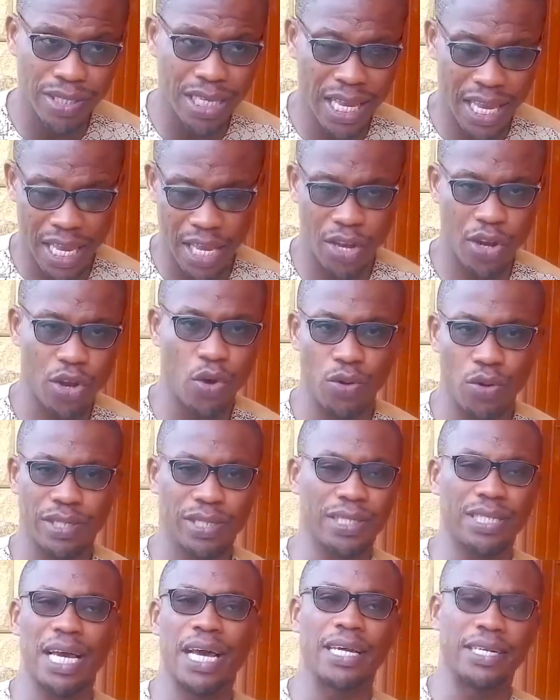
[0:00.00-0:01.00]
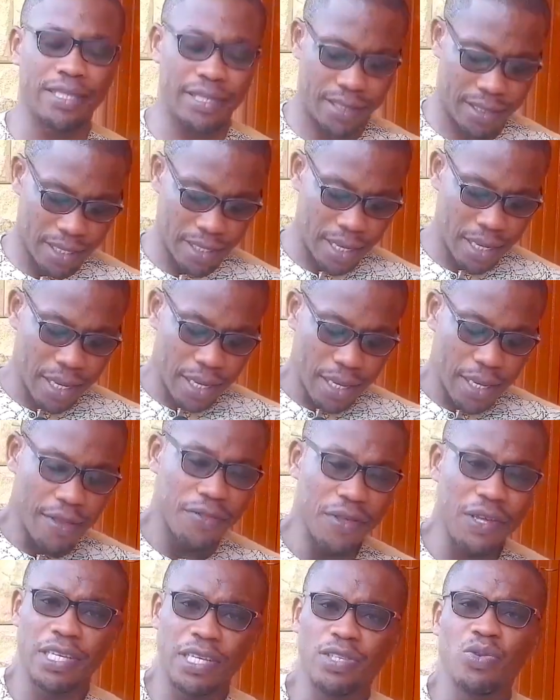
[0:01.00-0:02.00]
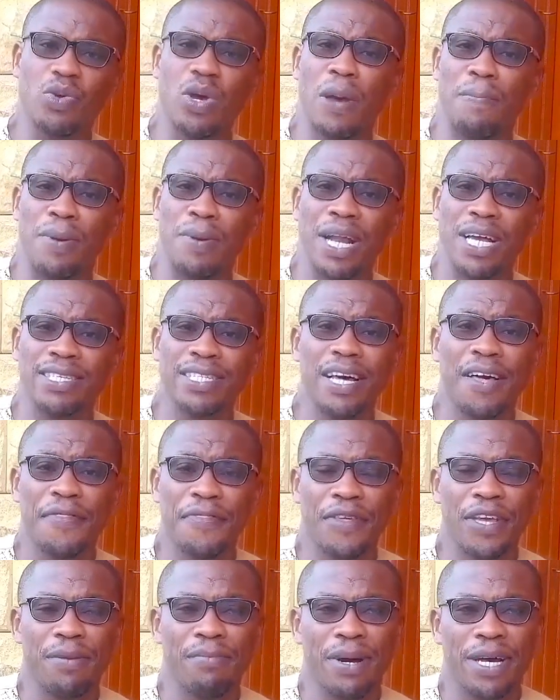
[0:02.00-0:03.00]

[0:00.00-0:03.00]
in your sight. This is not a pleasant thing,